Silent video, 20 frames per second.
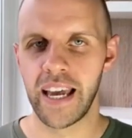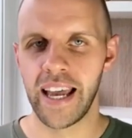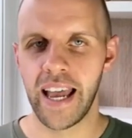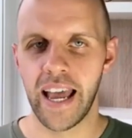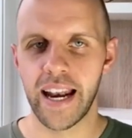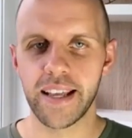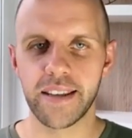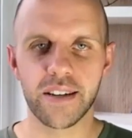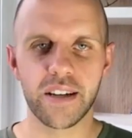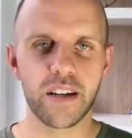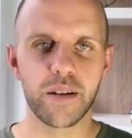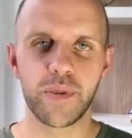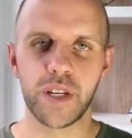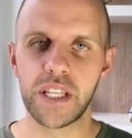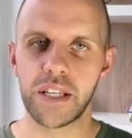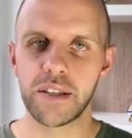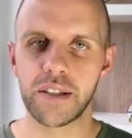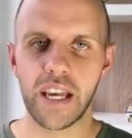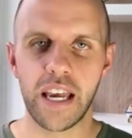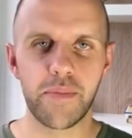And it's going to be
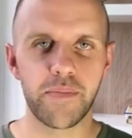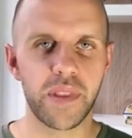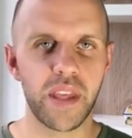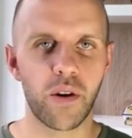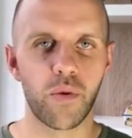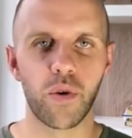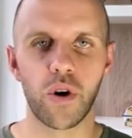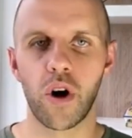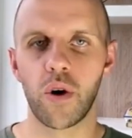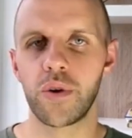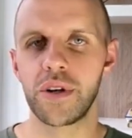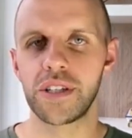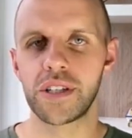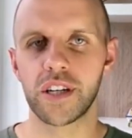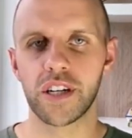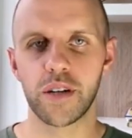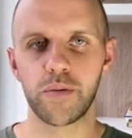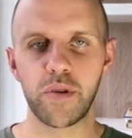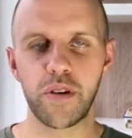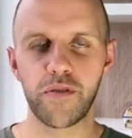the same thing. We're always
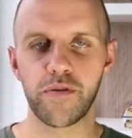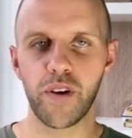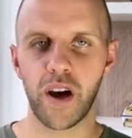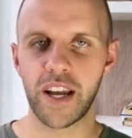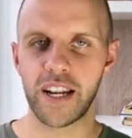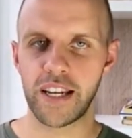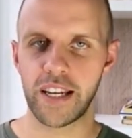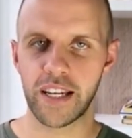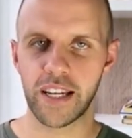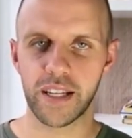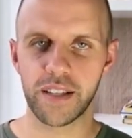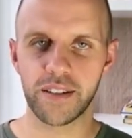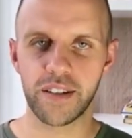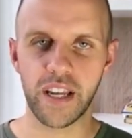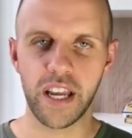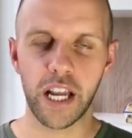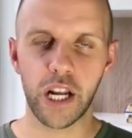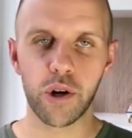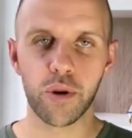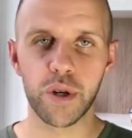going to be fighting against
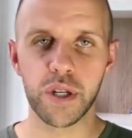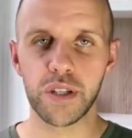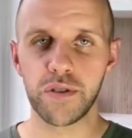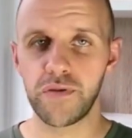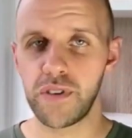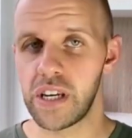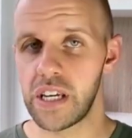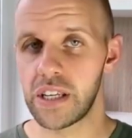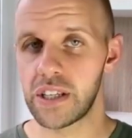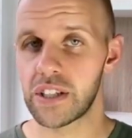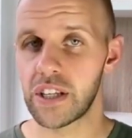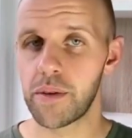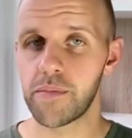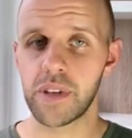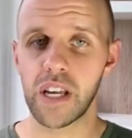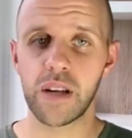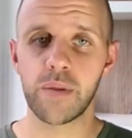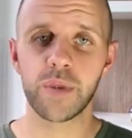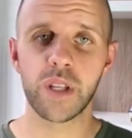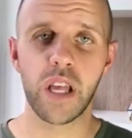increased fees.
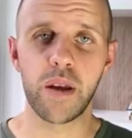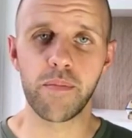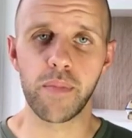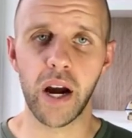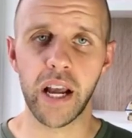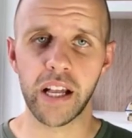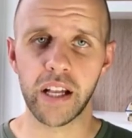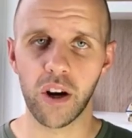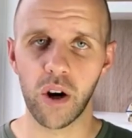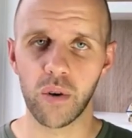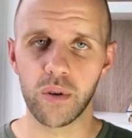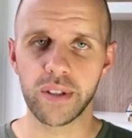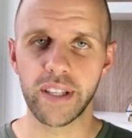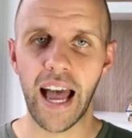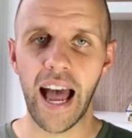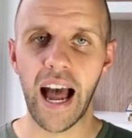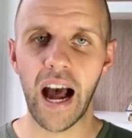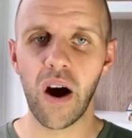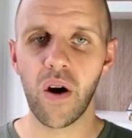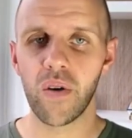Sometimes they might go
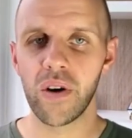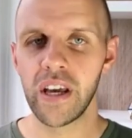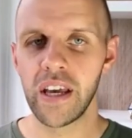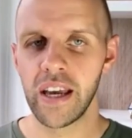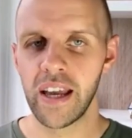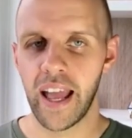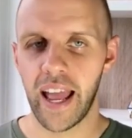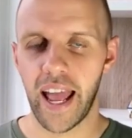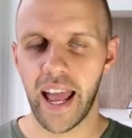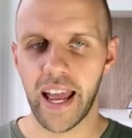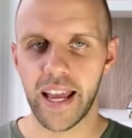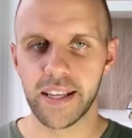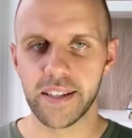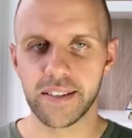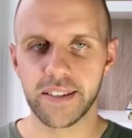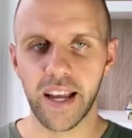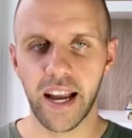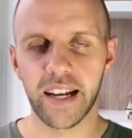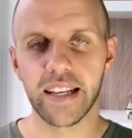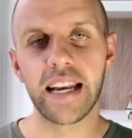down as
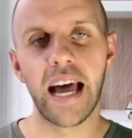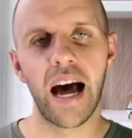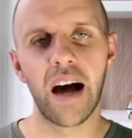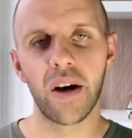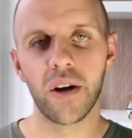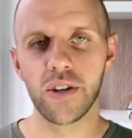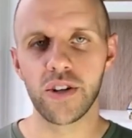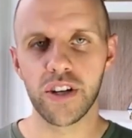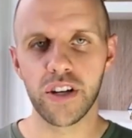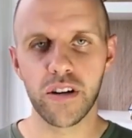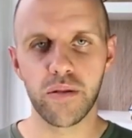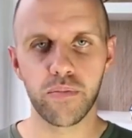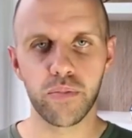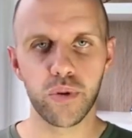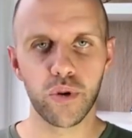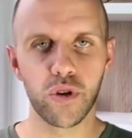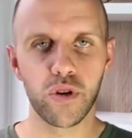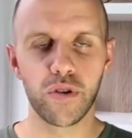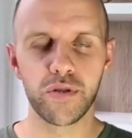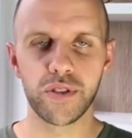technology
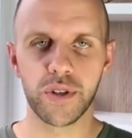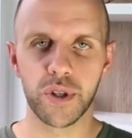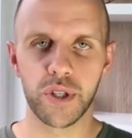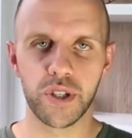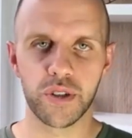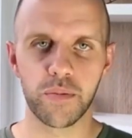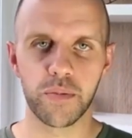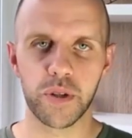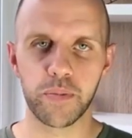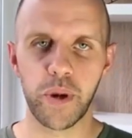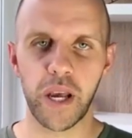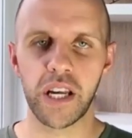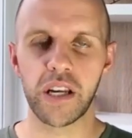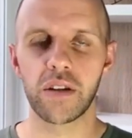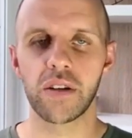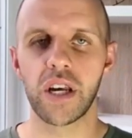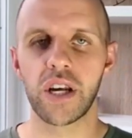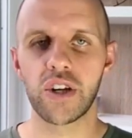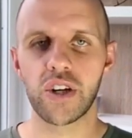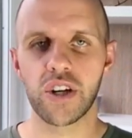improves. There's some
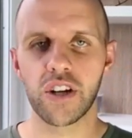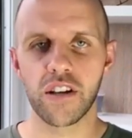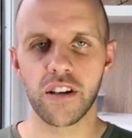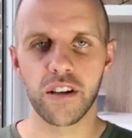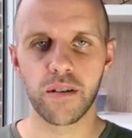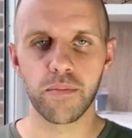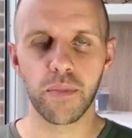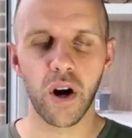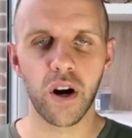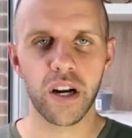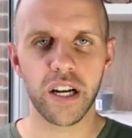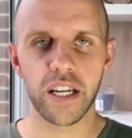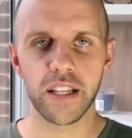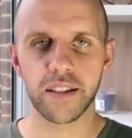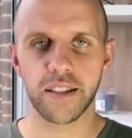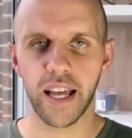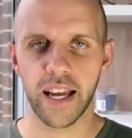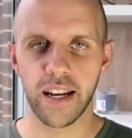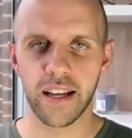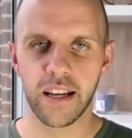speculation in the market
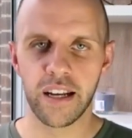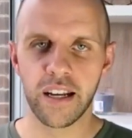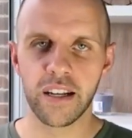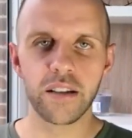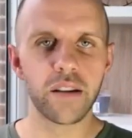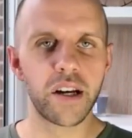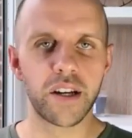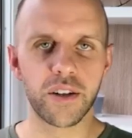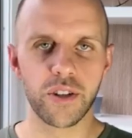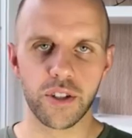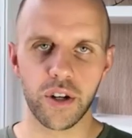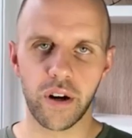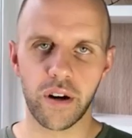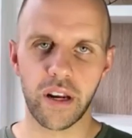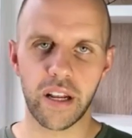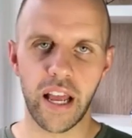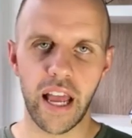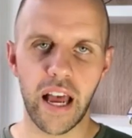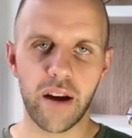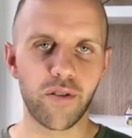that lenders aren't
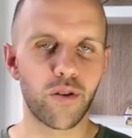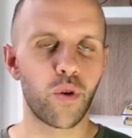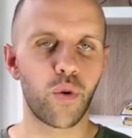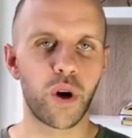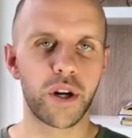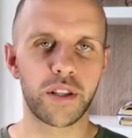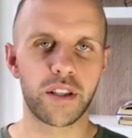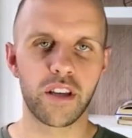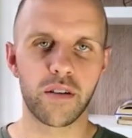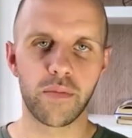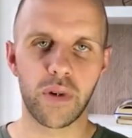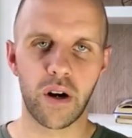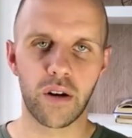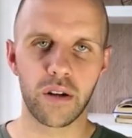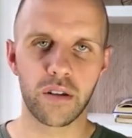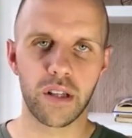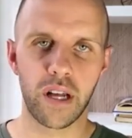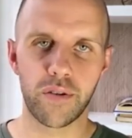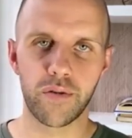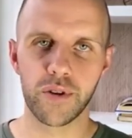going to have quite the amount
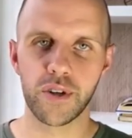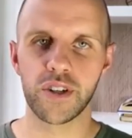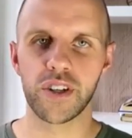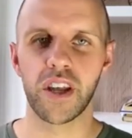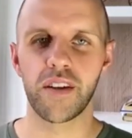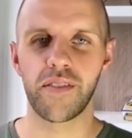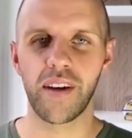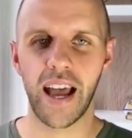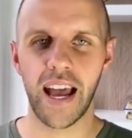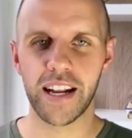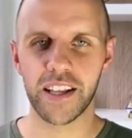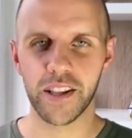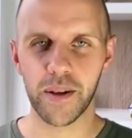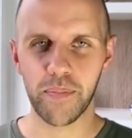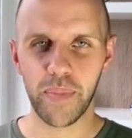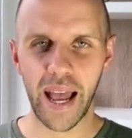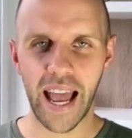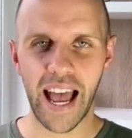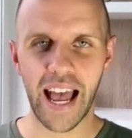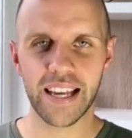of leverage they've had in the
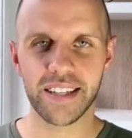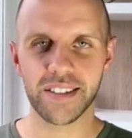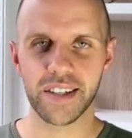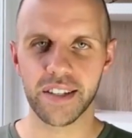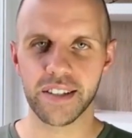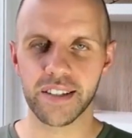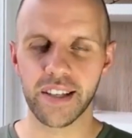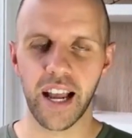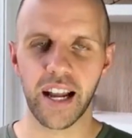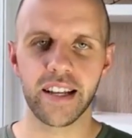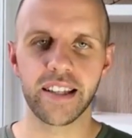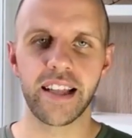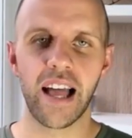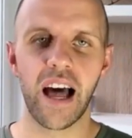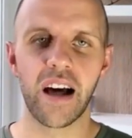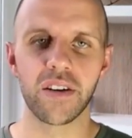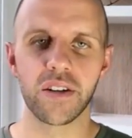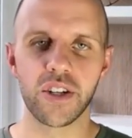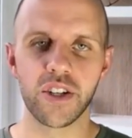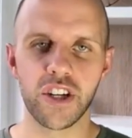past as
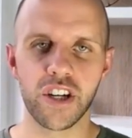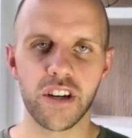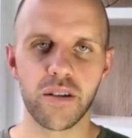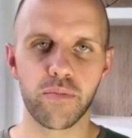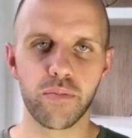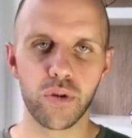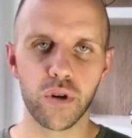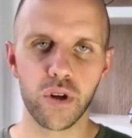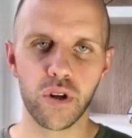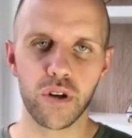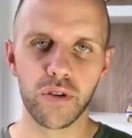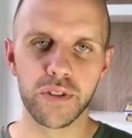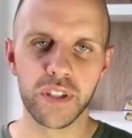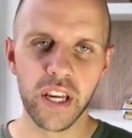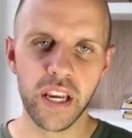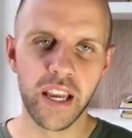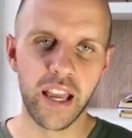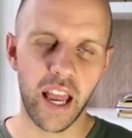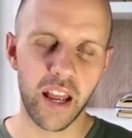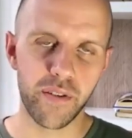technology improves
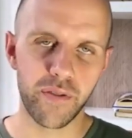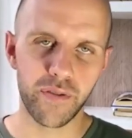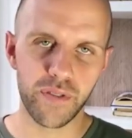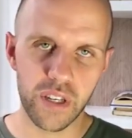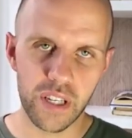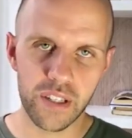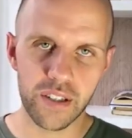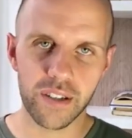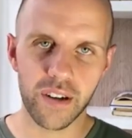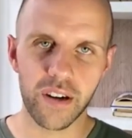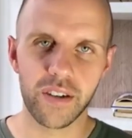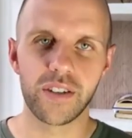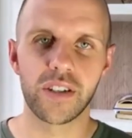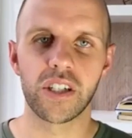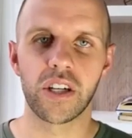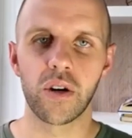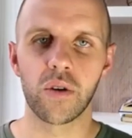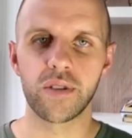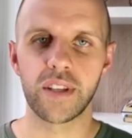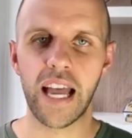and fees start to
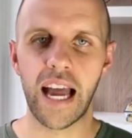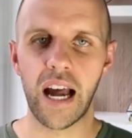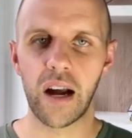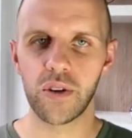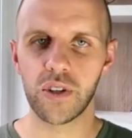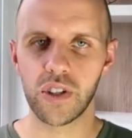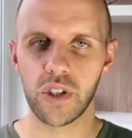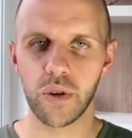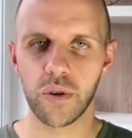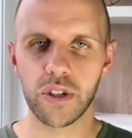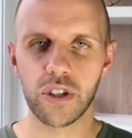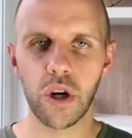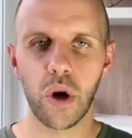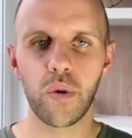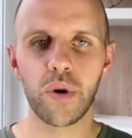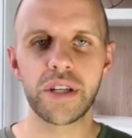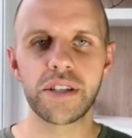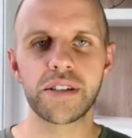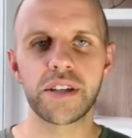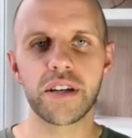go down. So it's
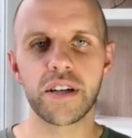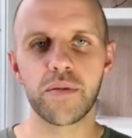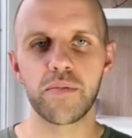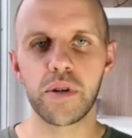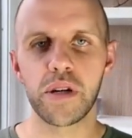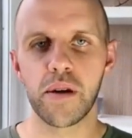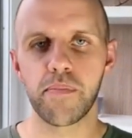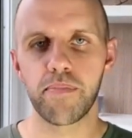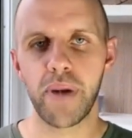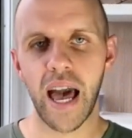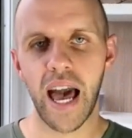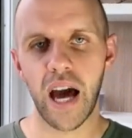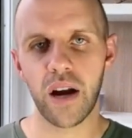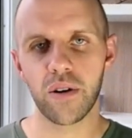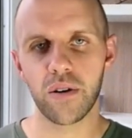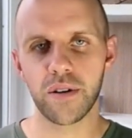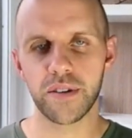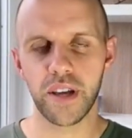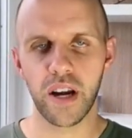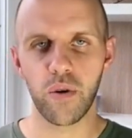always going to be a
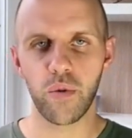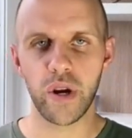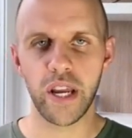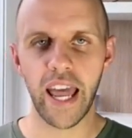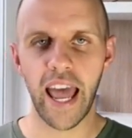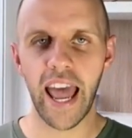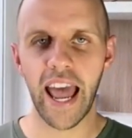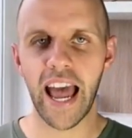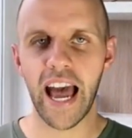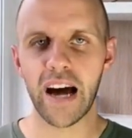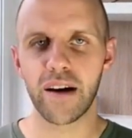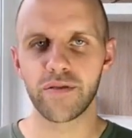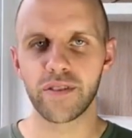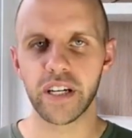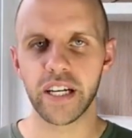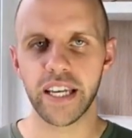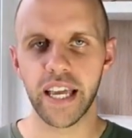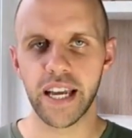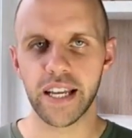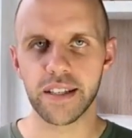battle that we have
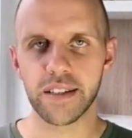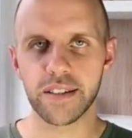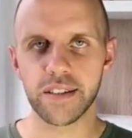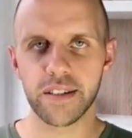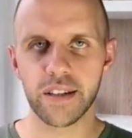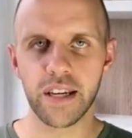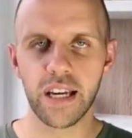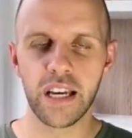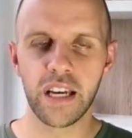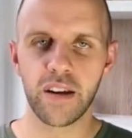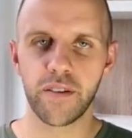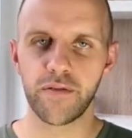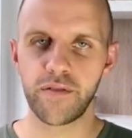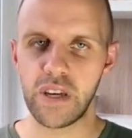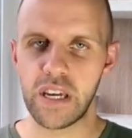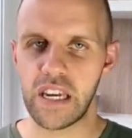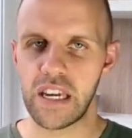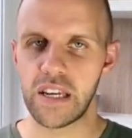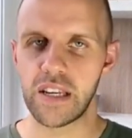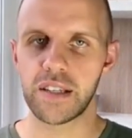against
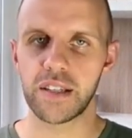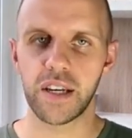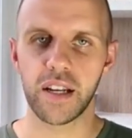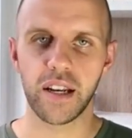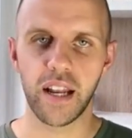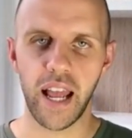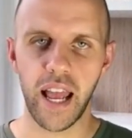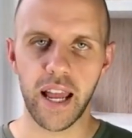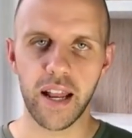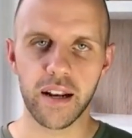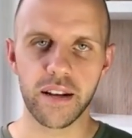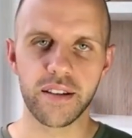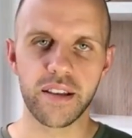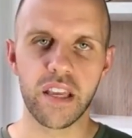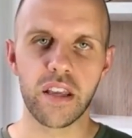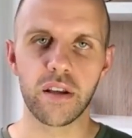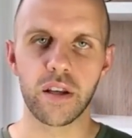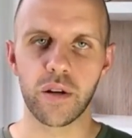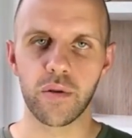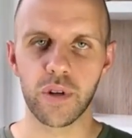fees and
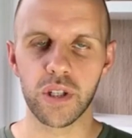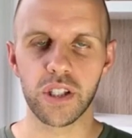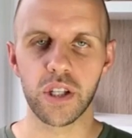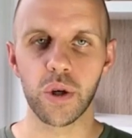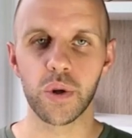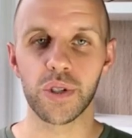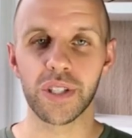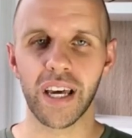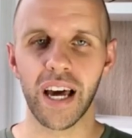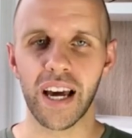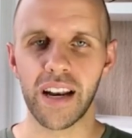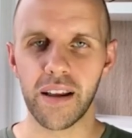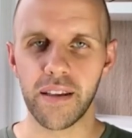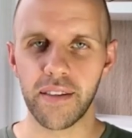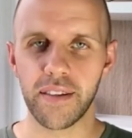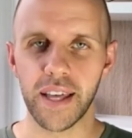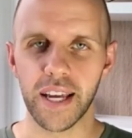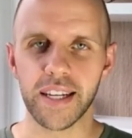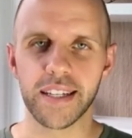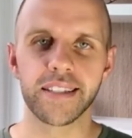dealing with those kind of
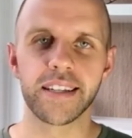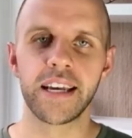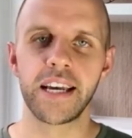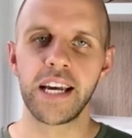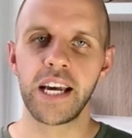things.